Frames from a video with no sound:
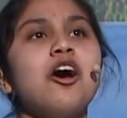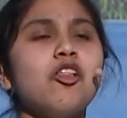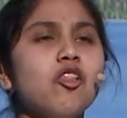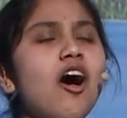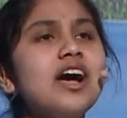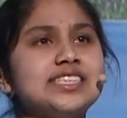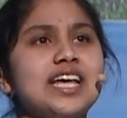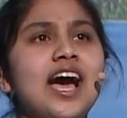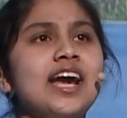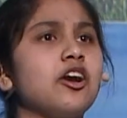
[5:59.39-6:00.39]

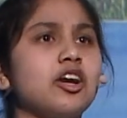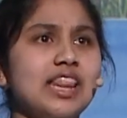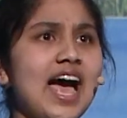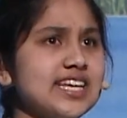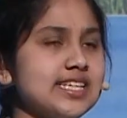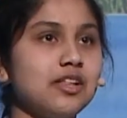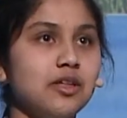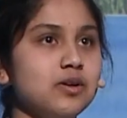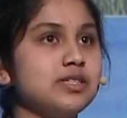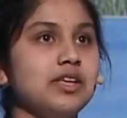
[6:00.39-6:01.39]
Alongside our
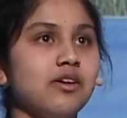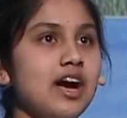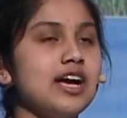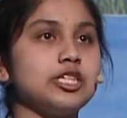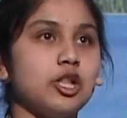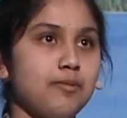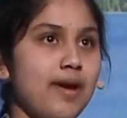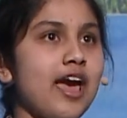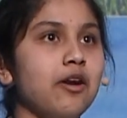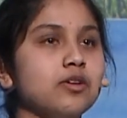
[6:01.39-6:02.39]
glass-enclosed silicon solar
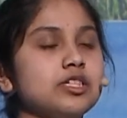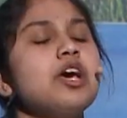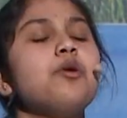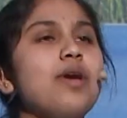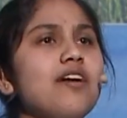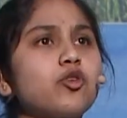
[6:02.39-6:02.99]
panels, we have